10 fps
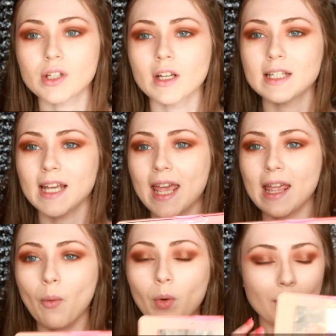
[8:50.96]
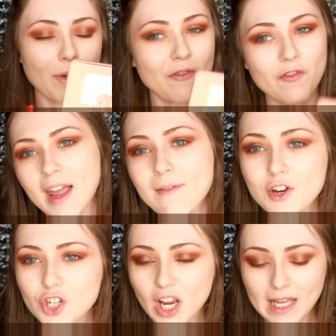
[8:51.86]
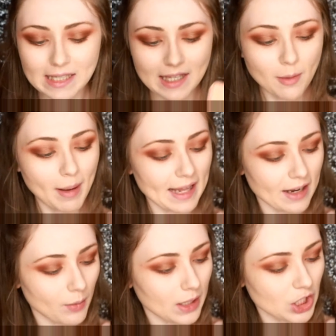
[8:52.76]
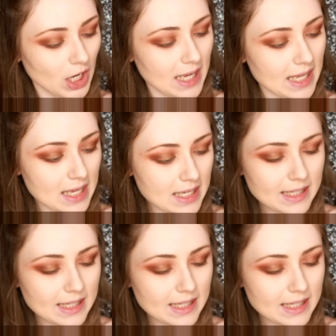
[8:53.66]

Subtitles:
going to take one of my favourite shades in the palette, which is